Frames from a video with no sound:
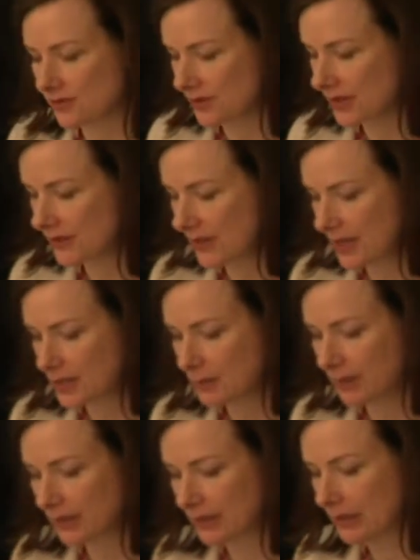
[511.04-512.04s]
for inviting
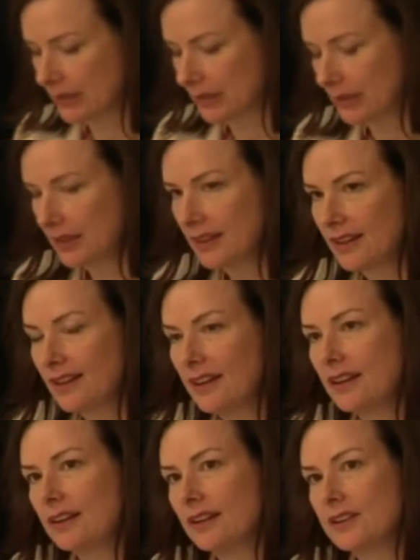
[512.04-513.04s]
me.
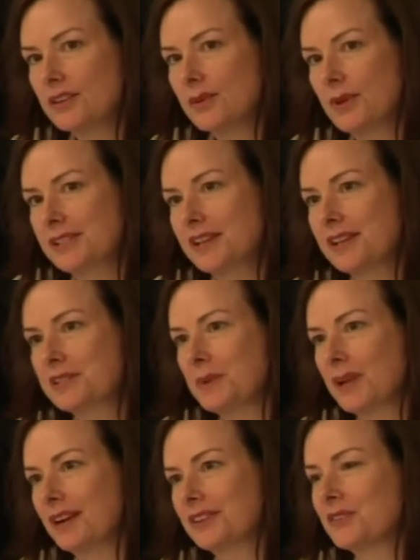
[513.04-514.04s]
USAID has
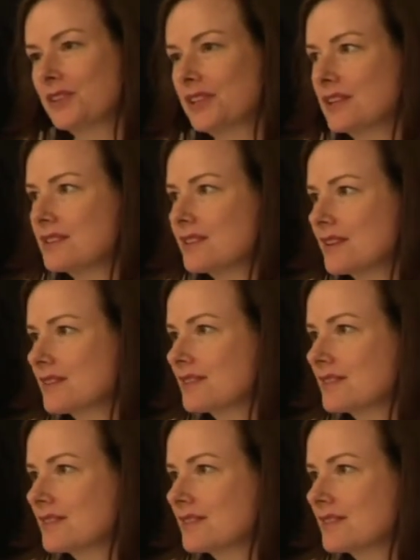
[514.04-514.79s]
been active in India